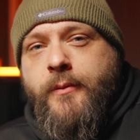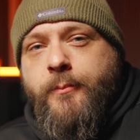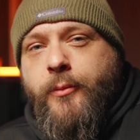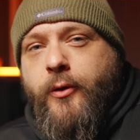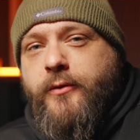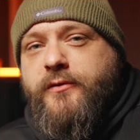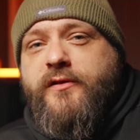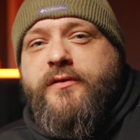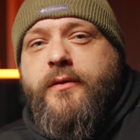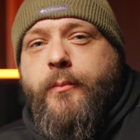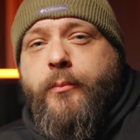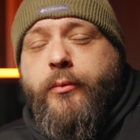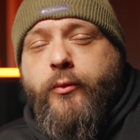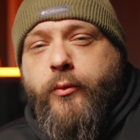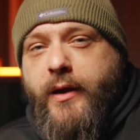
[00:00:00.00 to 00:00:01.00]
purchase a
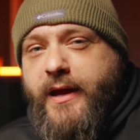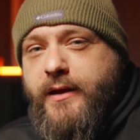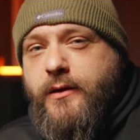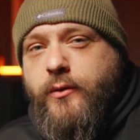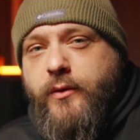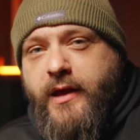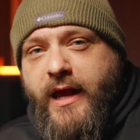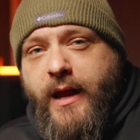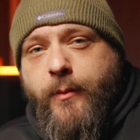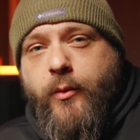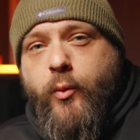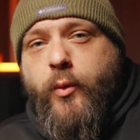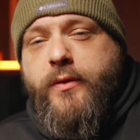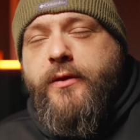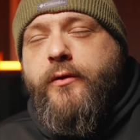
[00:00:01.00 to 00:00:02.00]
brand new
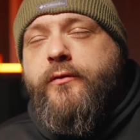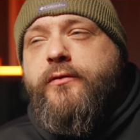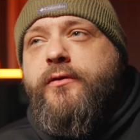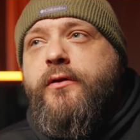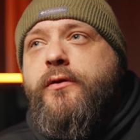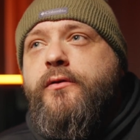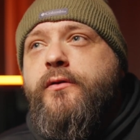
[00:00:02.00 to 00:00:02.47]
camera when there's